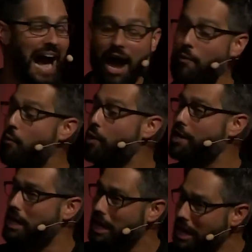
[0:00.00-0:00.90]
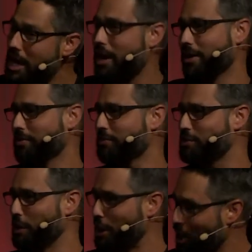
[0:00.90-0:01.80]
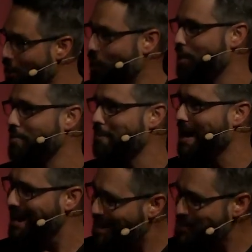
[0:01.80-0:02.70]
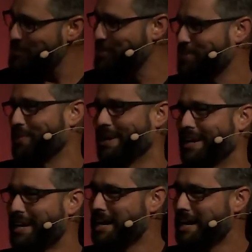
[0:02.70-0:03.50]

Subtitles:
I would love to lower my interest rate."